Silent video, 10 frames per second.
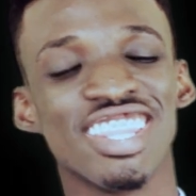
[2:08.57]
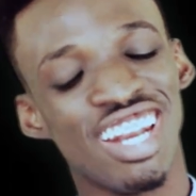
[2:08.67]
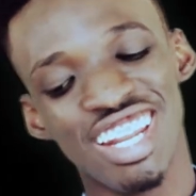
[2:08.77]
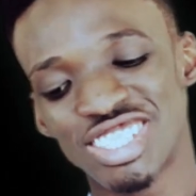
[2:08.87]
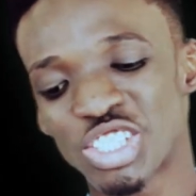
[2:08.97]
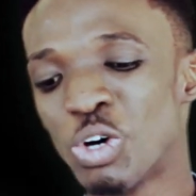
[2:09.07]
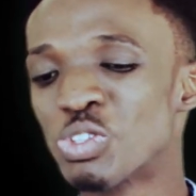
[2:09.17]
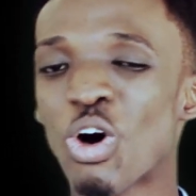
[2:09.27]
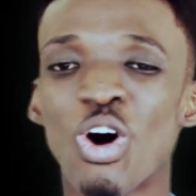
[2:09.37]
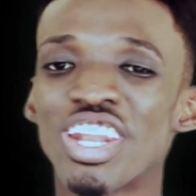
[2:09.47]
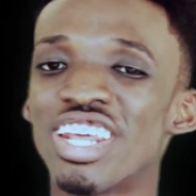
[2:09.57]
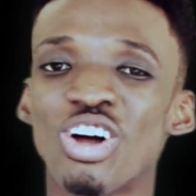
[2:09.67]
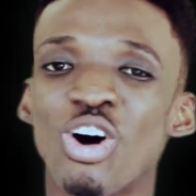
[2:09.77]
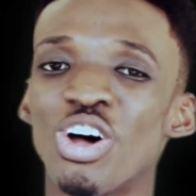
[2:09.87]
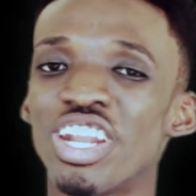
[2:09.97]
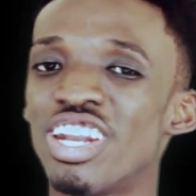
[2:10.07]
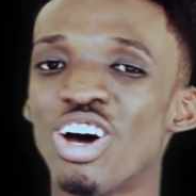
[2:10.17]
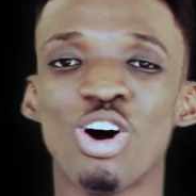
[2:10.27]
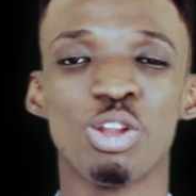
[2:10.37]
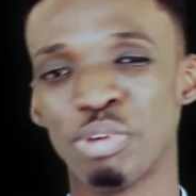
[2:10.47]
The list goes on and on and
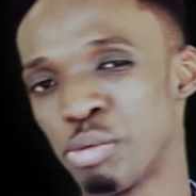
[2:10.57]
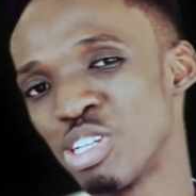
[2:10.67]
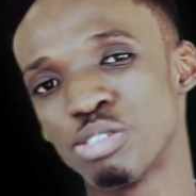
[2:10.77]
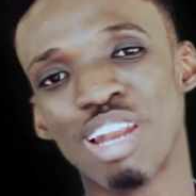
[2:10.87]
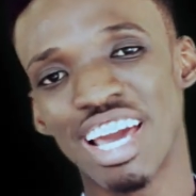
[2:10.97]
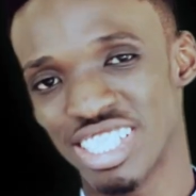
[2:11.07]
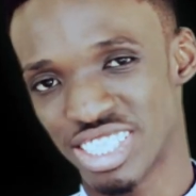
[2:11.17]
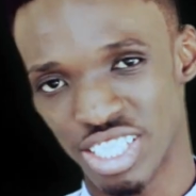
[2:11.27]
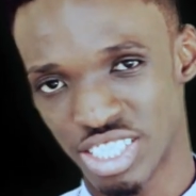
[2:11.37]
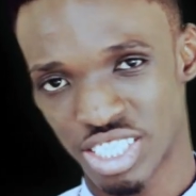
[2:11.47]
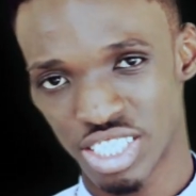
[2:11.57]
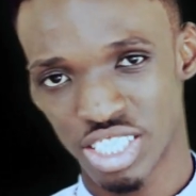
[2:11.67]
on, but the bottom line is this.